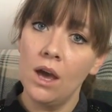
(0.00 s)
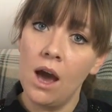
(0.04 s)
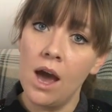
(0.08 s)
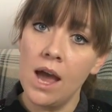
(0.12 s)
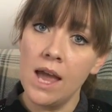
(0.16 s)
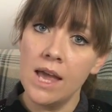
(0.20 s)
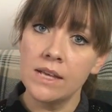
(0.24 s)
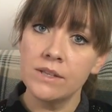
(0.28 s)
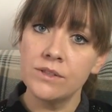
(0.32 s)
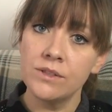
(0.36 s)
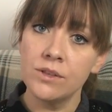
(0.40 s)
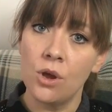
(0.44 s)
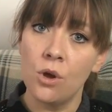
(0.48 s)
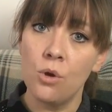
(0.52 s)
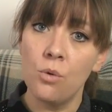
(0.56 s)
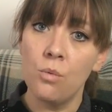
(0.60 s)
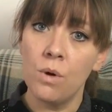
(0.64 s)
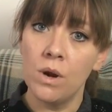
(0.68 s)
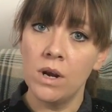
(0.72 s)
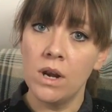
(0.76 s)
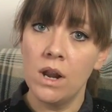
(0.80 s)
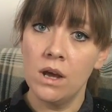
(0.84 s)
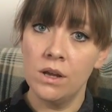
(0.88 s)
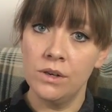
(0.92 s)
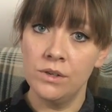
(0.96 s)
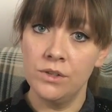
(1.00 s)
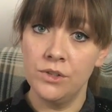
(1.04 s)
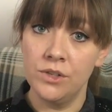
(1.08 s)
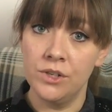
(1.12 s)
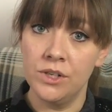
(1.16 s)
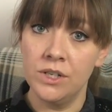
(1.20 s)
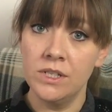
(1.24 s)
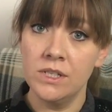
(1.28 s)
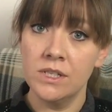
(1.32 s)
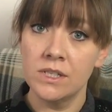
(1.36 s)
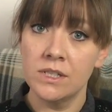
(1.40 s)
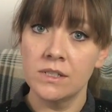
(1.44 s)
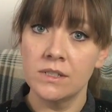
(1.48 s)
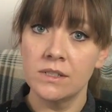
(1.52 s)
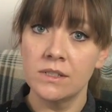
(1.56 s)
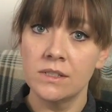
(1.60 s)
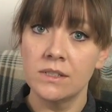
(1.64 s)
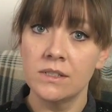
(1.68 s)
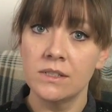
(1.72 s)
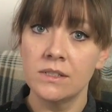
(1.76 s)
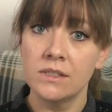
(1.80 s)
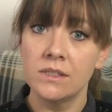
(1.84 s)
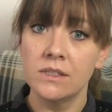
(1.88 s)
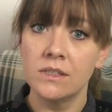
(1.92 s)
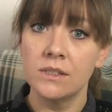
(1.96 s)
ISO 100
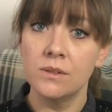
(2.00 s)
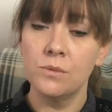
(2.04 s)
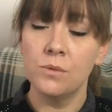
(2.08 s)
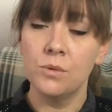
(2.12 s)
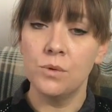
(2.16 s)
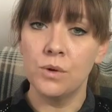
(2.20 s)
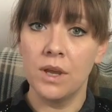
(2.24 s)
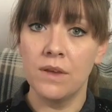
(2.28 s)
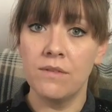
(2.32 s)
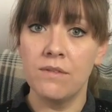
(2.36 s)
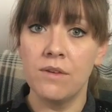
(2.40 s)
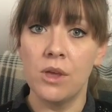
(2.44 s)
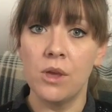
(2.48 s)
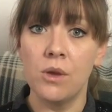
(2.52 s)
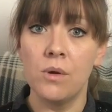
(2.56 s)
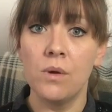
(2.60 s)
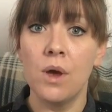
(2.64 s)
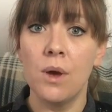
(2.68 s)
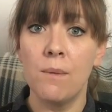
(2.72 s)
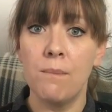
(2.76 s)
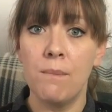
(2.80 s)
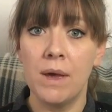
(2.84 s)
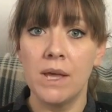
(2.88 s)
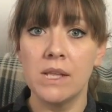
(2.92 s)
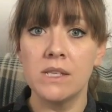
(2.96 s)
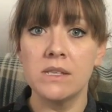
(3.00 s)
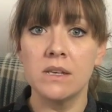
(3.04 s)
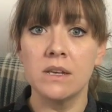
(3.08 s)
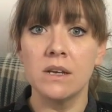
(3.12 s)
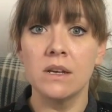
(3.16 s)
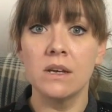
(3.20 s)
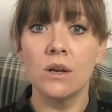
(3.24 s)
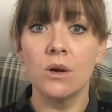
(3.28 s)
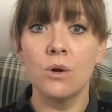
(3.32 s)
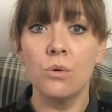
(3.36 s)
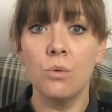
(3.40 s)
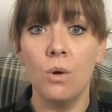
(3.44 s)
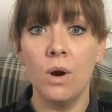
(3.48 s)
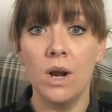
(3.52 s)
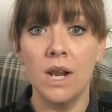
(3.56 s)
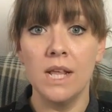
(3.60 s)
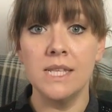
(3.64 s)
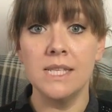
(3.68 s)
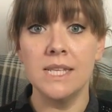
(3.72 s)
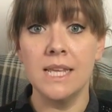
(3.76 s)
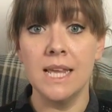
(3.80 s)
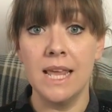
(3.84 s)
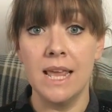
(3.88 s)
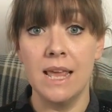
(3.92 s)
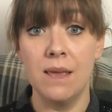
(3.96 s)
will give you a better
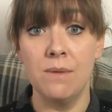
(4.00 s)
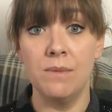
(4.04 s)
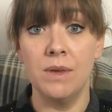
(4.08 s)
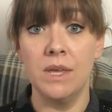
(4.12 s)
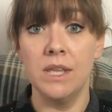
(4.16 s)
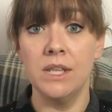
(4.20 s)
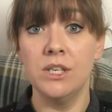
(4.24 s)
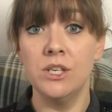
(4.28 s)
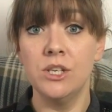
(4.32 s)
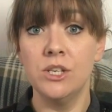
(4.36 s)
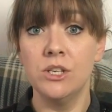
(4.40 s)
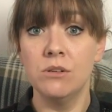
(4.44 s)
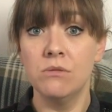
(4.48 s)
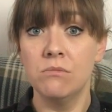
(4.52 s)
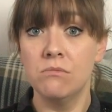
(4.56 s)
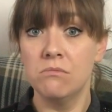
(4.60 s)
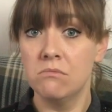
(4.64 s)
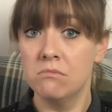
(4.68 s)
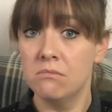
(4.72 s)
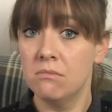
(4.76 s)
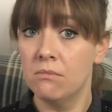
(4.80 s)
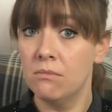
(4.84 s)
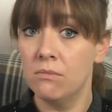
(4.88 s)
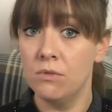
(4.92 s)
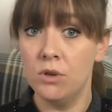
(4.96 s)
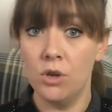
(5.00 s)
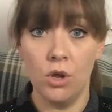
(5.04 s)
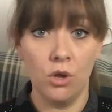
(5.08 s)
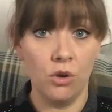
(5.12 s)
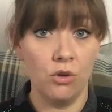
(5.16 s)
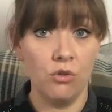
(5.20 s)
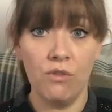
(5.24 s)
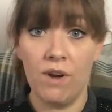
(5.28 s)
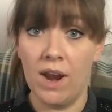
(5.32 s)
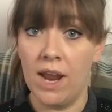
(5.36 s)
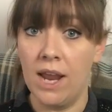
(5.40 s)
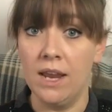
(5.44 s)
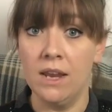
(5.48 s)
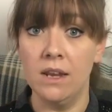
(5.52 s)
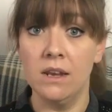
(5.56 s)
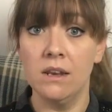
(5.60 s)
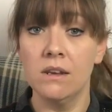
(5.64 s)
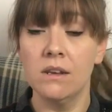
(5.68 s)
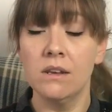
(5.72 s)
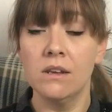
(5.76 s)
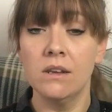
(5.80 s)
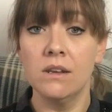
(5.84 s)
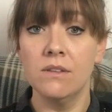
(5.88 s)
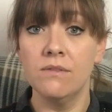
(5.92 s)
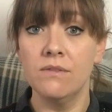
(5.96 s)
quality image, no grain
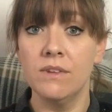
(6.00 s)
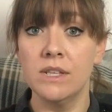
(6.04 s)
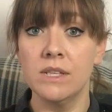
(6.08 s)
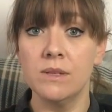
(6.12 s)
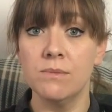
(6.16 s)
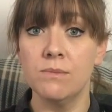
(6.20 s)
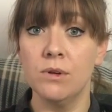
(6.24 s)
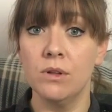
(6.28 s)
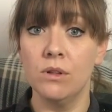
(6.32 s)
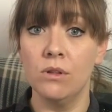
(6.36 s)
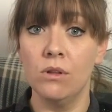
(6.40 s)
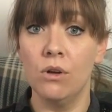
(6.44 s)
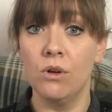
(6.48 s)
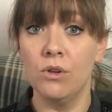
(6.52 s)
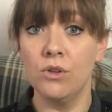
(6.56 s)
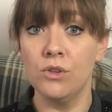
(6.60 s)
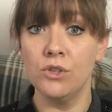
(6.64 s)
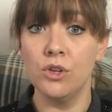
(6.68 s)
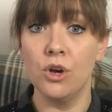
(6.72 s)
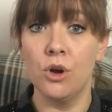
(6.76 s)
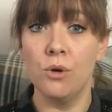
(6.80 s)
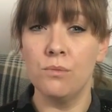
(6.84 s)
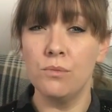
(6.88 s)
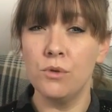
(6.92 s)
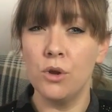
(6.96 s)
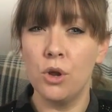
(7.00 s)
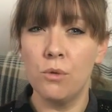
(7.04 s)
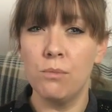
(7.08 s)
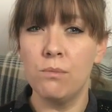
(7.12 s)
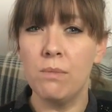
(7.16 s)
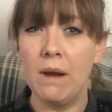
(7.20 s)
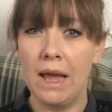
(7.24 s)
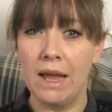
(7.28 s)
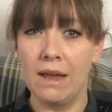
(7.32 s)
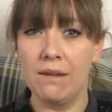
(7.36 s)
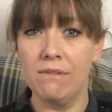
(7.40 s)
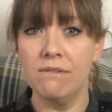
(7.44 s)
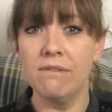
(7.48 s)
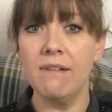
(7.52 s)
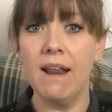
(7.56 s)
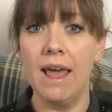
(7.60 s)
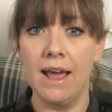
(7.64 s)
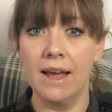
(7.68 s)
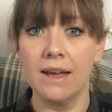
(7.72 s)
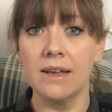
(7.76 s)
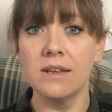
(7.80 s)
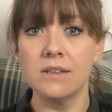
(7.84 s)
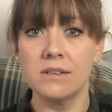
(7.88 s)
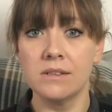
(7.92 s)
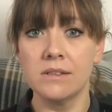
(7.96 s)
visible on top, no black
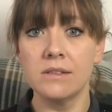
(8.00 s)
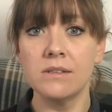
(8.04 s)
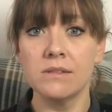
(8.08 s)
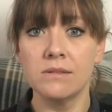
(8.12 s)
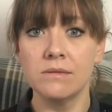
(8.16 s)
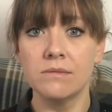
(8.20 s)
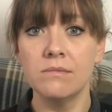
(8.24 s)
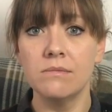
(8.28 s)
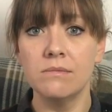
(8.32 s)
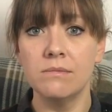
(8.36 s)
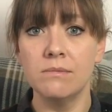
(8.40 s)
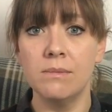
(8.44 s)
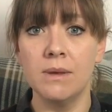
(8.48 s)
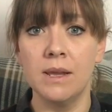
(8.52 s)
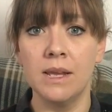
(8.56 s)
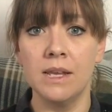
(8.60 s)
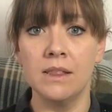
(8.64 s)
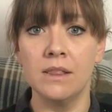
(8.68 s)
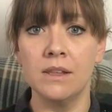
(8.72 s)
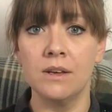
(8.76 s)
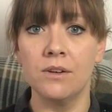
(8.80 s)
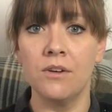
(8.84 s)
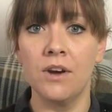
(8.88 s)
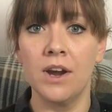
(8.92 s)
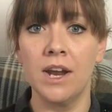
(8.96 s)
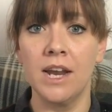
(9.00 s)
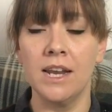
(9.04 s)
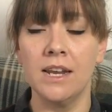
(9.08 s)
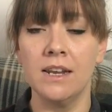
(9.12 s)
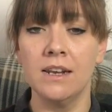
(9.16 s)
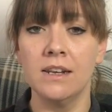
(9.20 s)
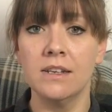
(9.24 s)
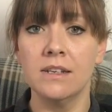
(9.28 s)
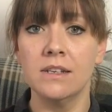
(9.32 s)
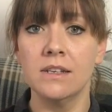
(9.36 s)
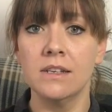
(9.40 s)
flecks being the grain.